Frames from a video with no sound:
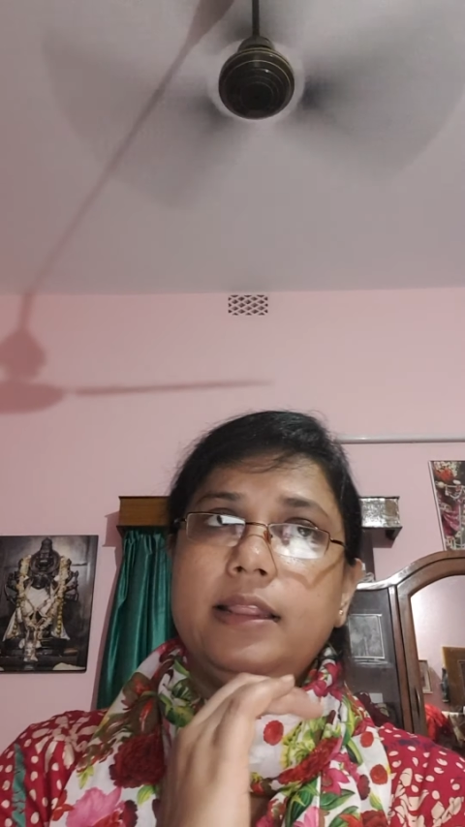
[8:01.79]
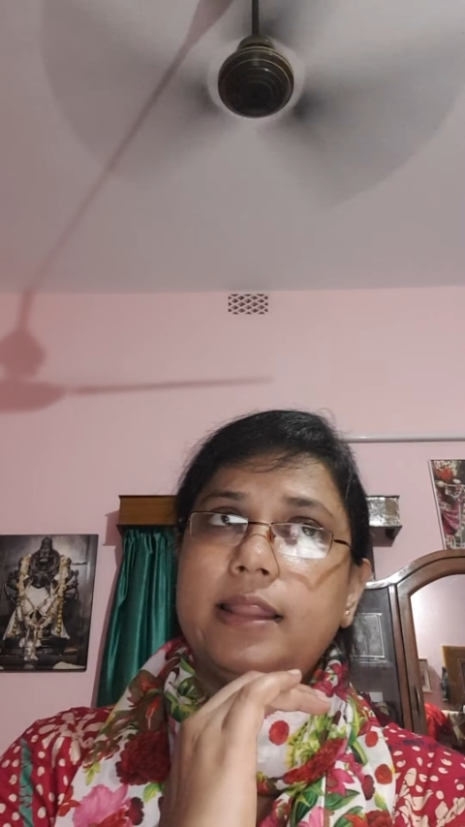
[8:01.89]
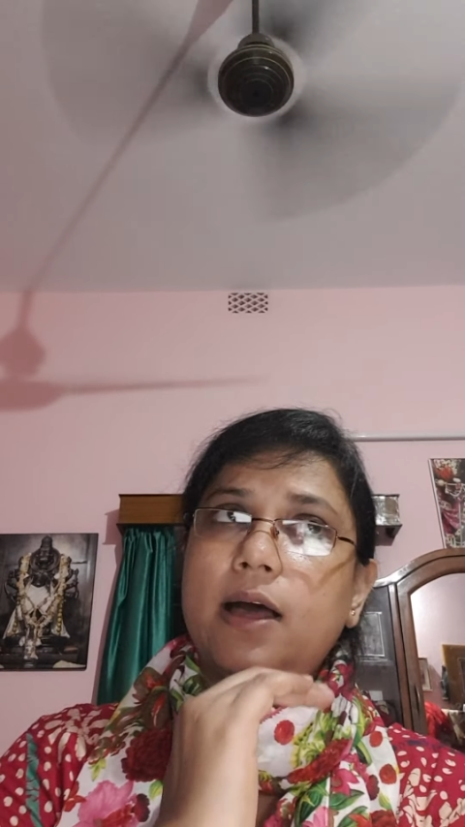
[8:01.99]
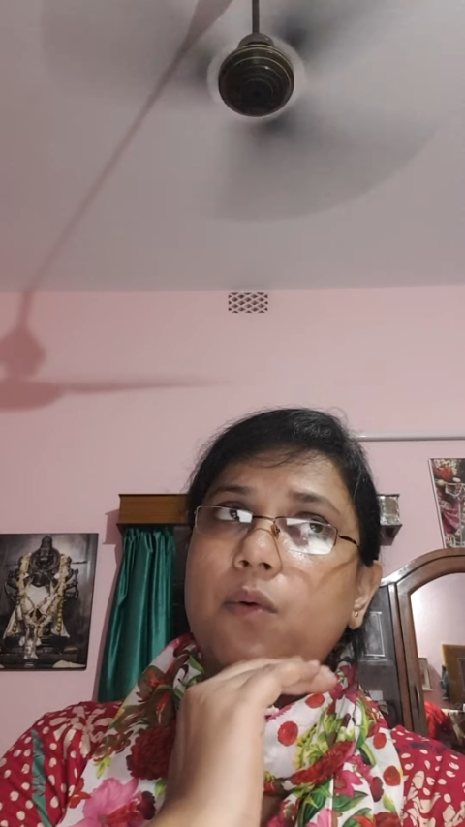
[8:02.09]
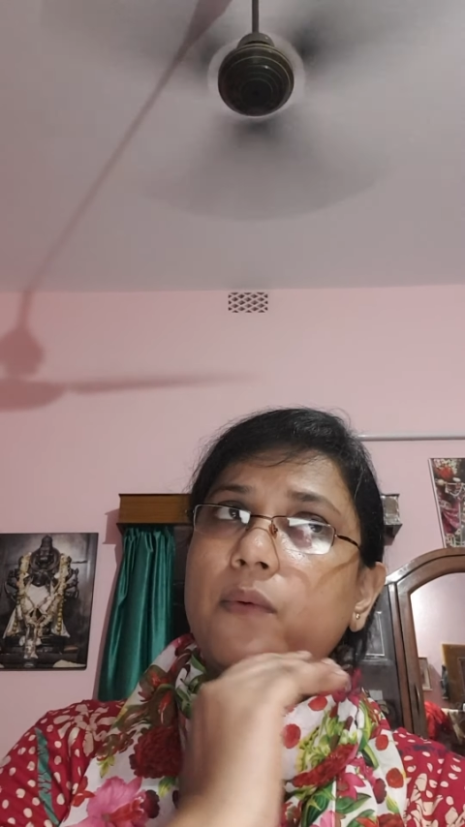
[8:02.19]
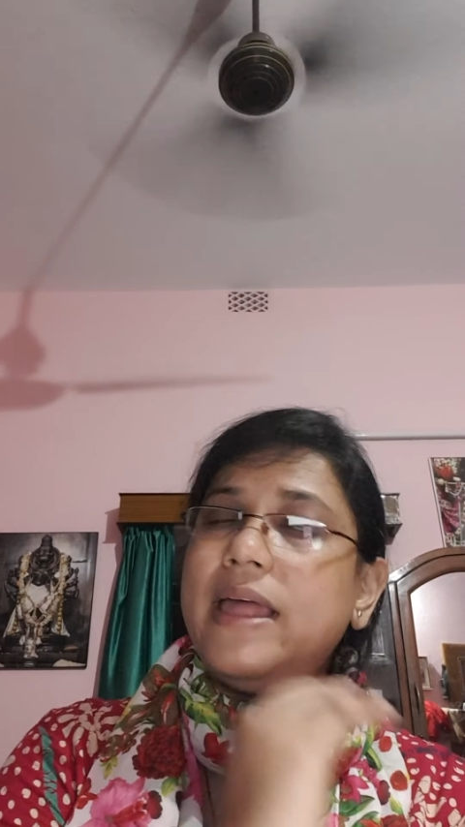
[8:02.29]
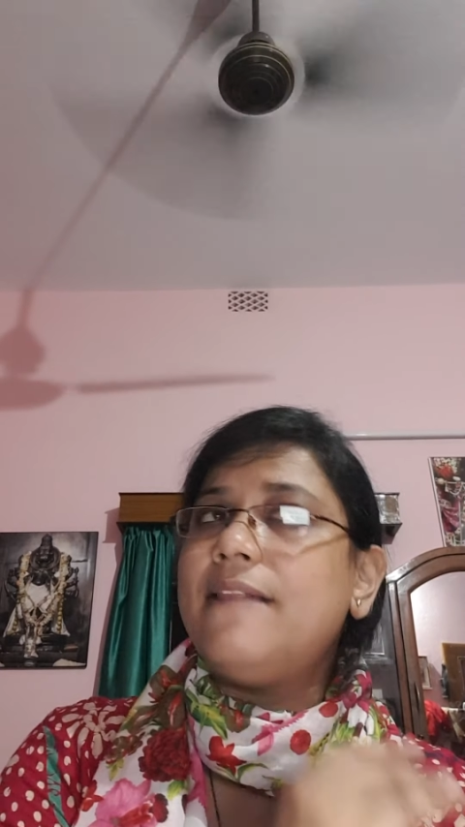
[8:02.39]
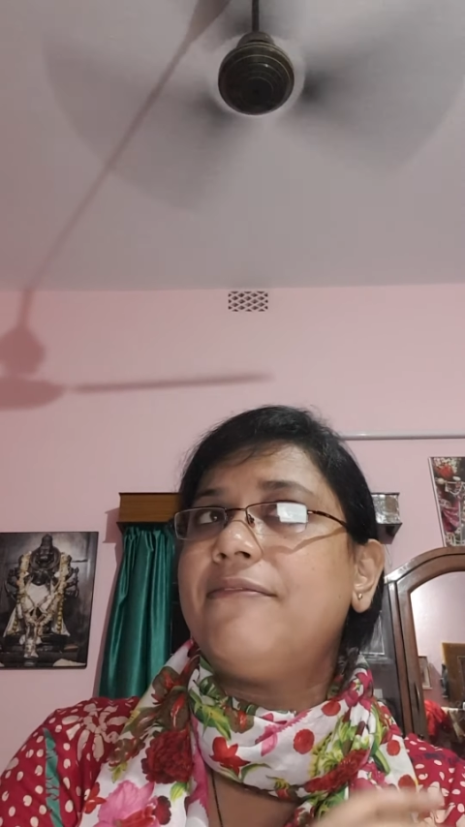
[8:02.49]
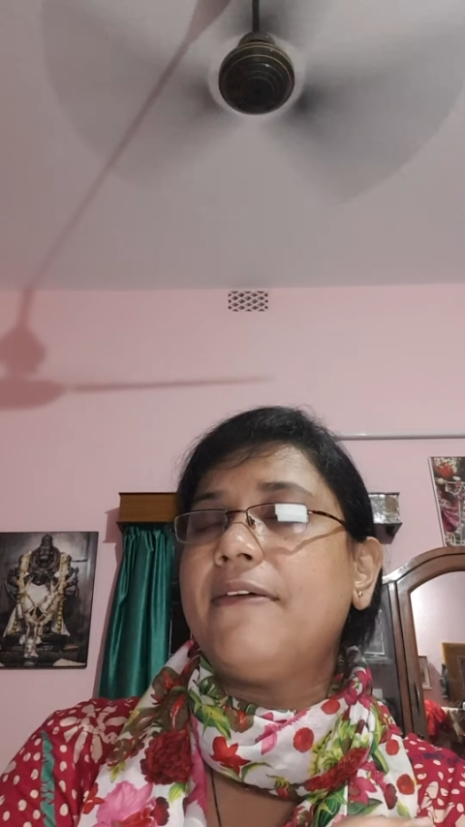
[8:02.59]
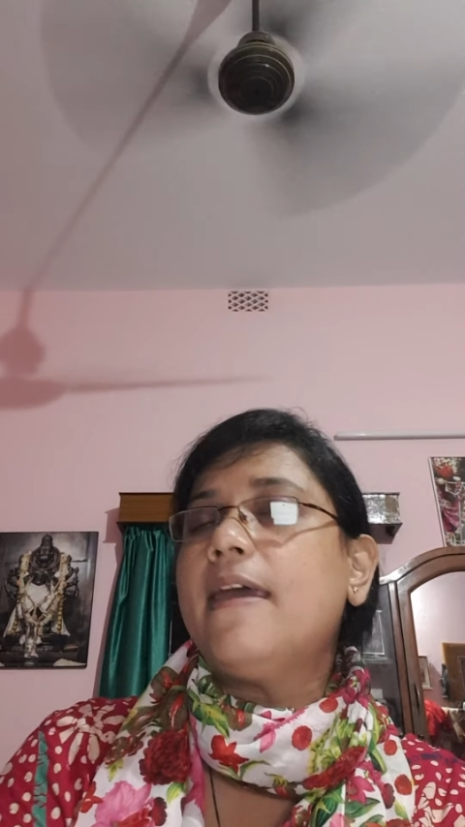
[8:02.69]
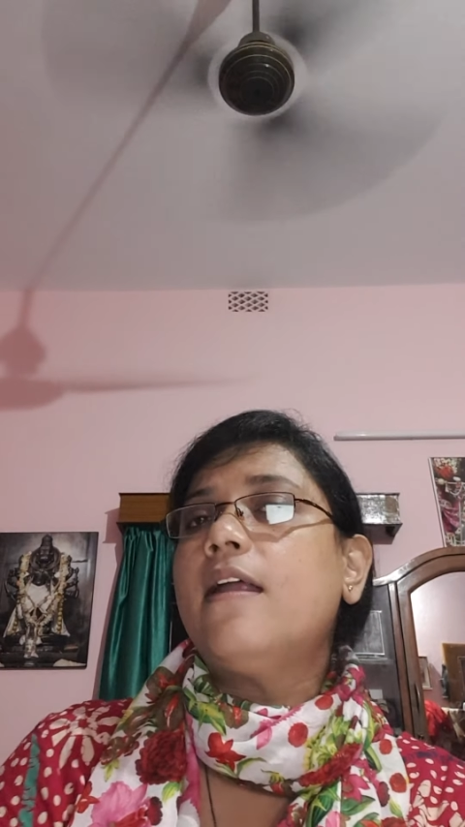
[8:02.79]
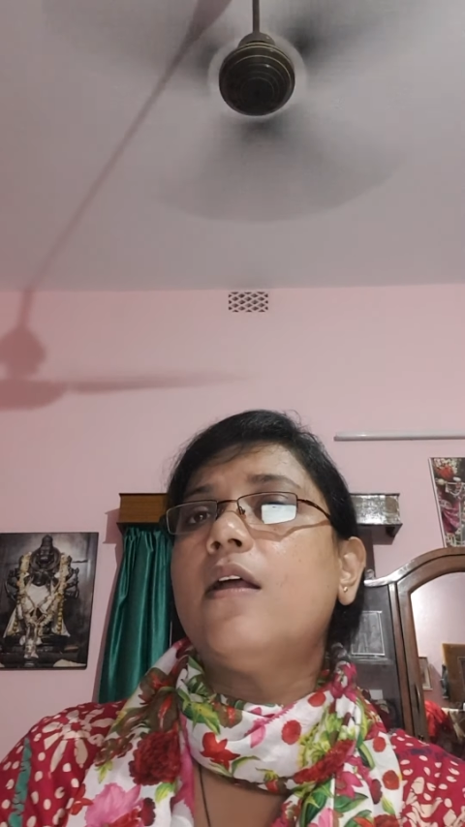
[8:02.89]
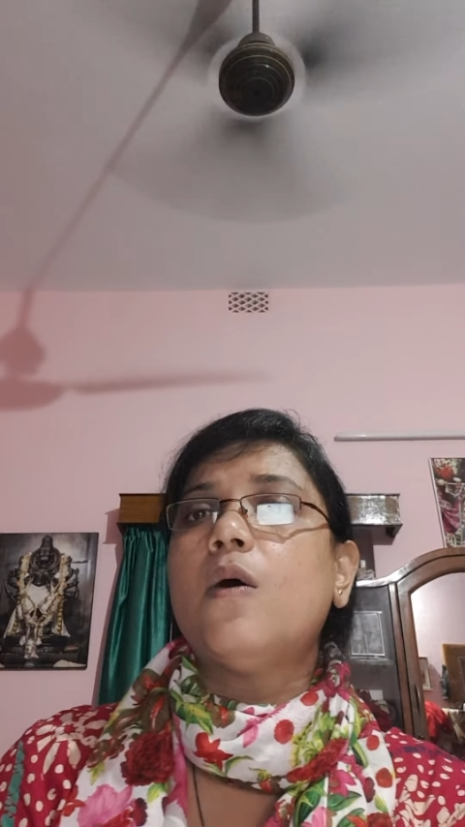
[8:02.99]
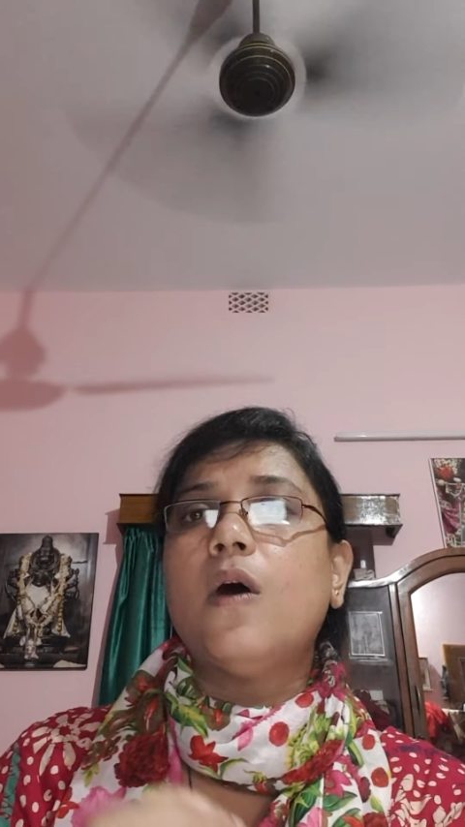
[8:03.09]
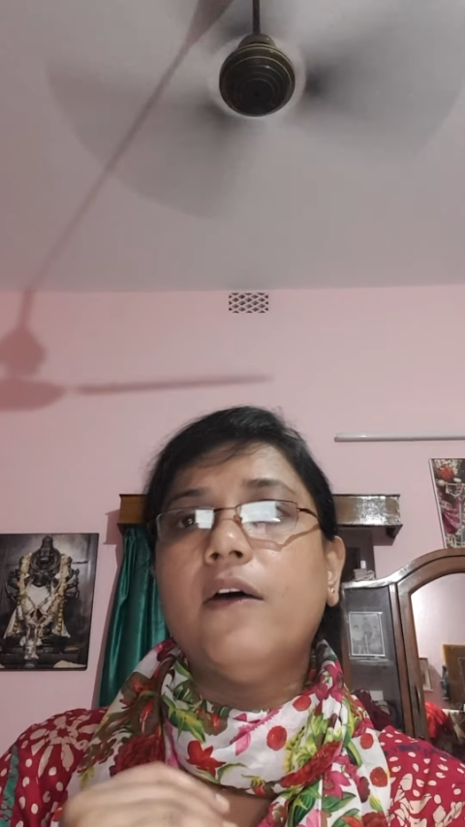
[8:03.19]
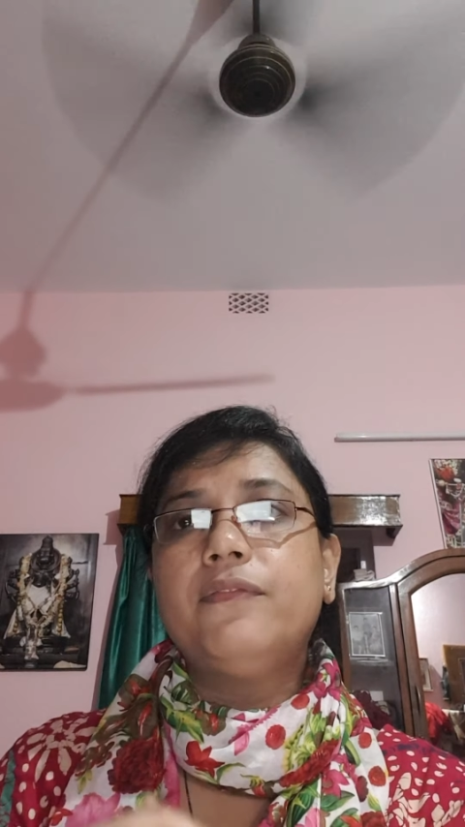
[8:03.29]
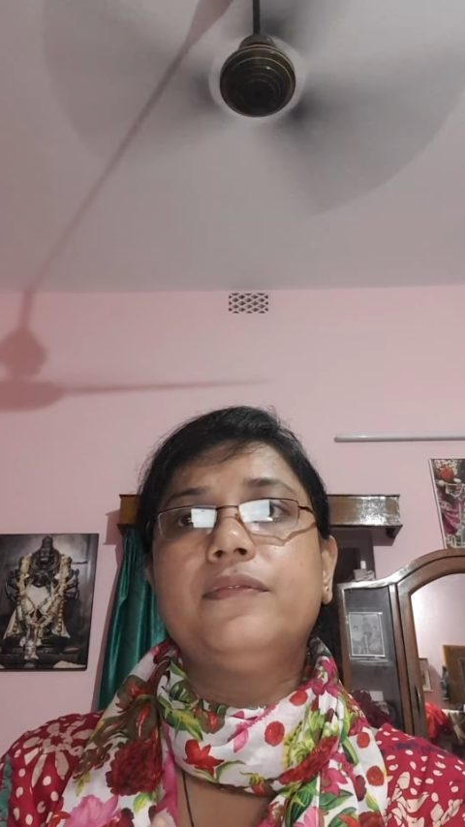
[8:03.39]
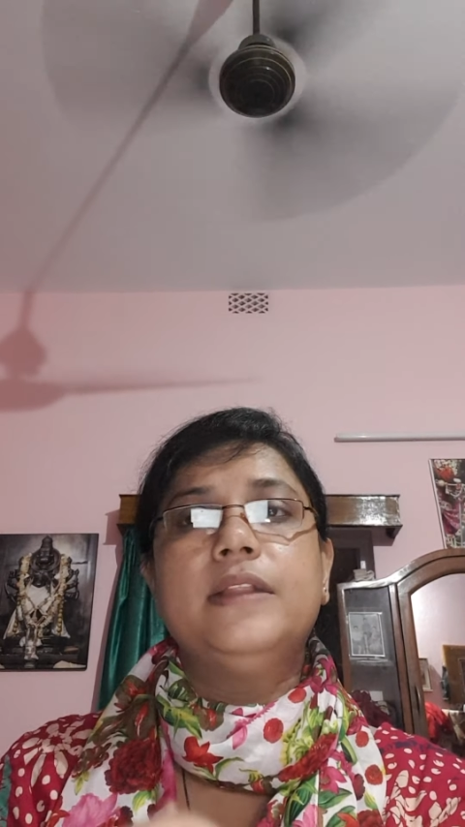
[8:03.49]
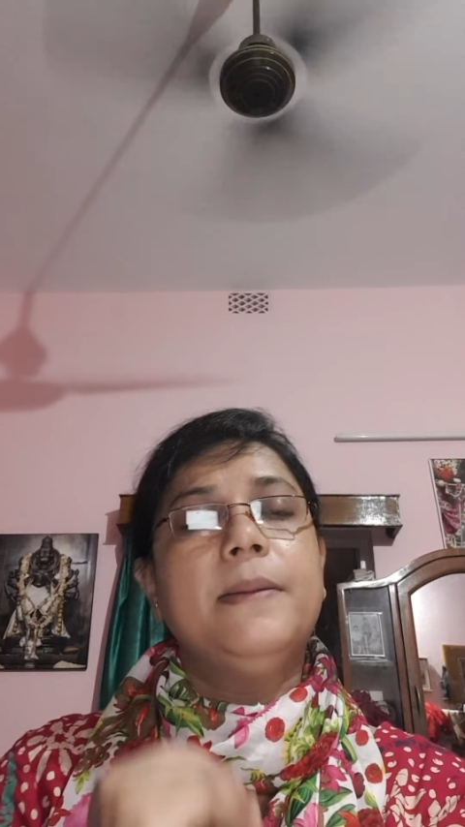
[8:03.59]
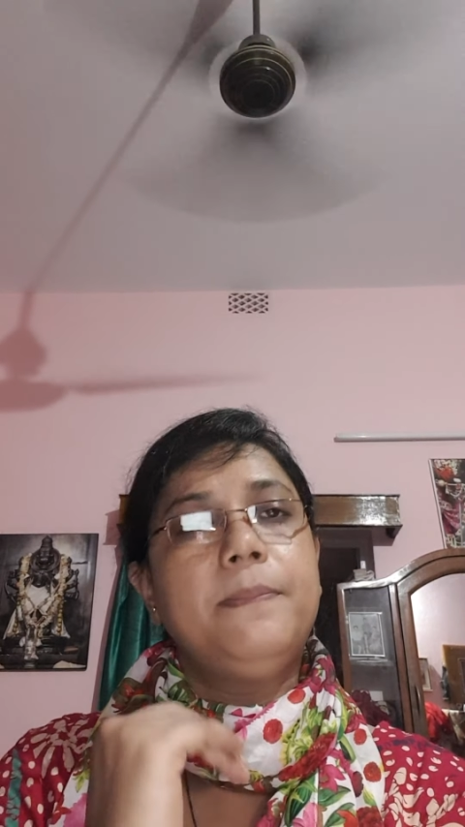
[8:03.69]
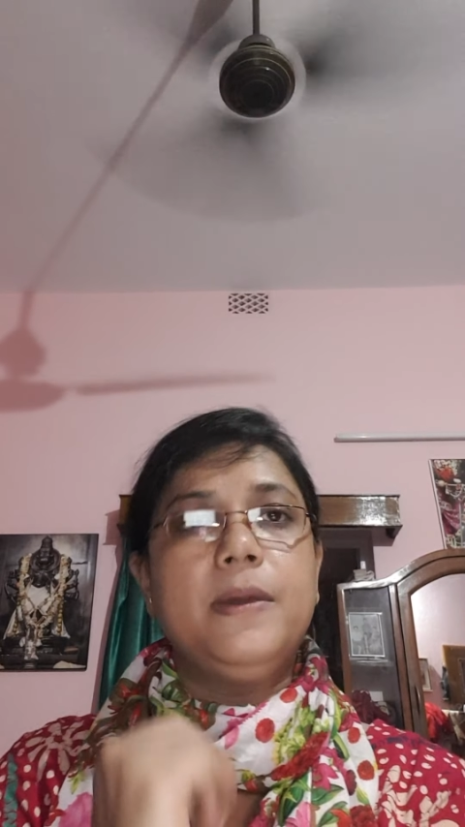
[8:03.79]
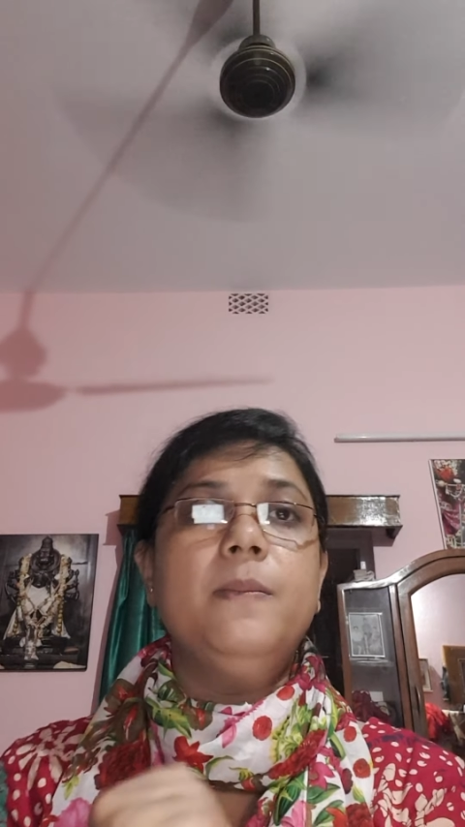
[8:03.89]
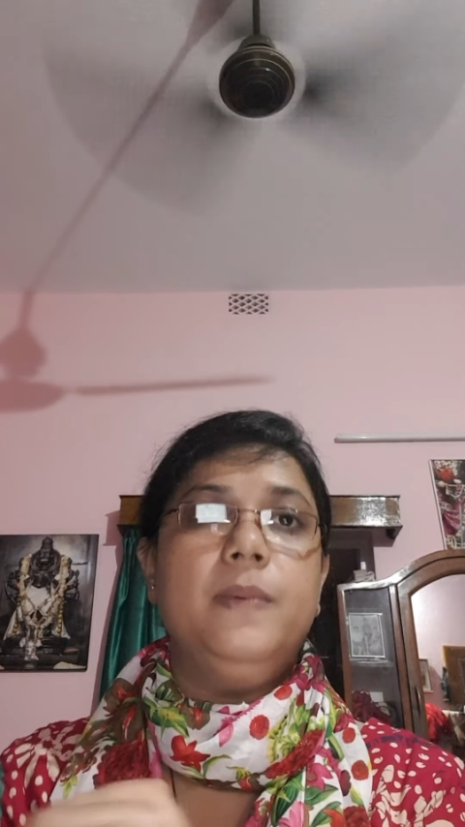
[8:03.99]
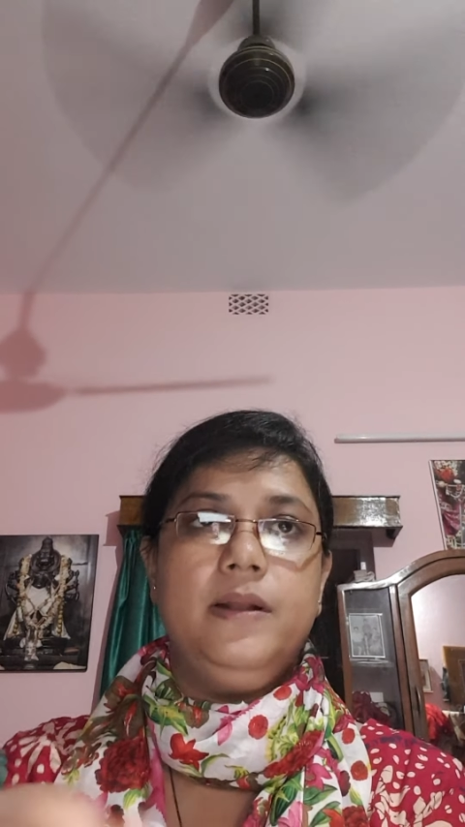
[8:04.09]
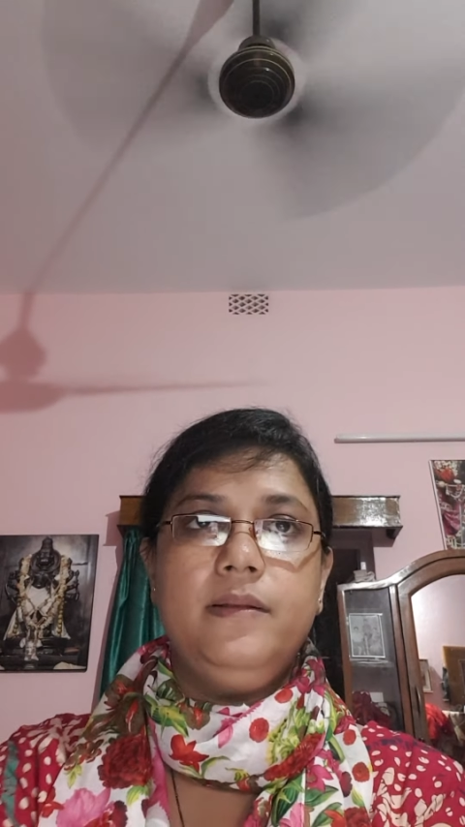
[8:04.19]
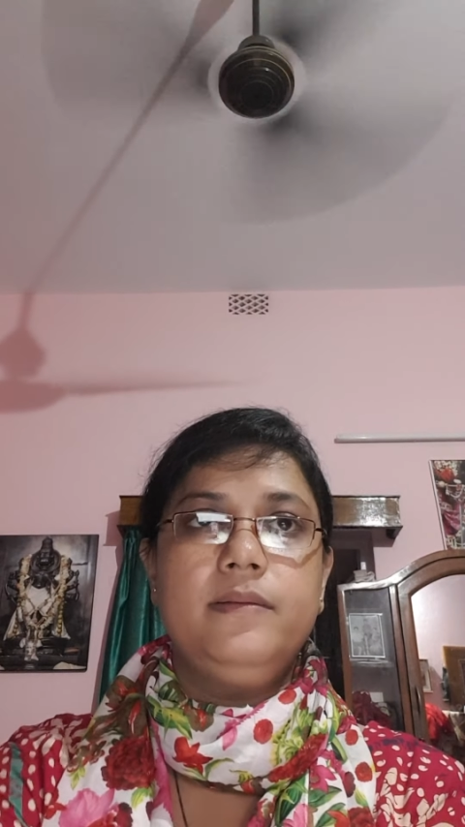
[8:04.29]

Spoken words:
the welfare of the people.